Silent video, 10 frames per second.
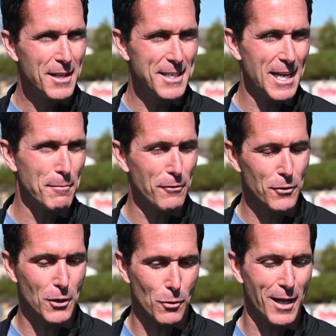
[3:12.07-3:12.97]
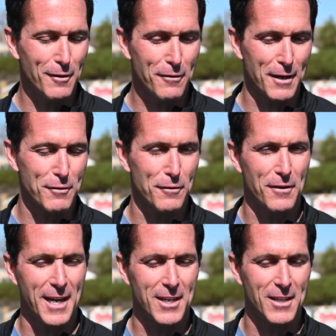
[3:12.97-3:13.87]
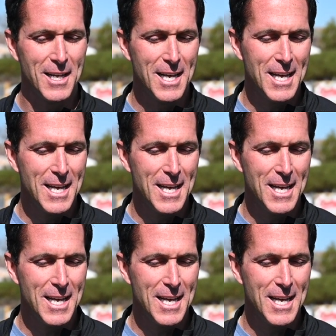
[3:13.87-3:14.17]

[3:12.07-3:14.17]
to qualify for the final.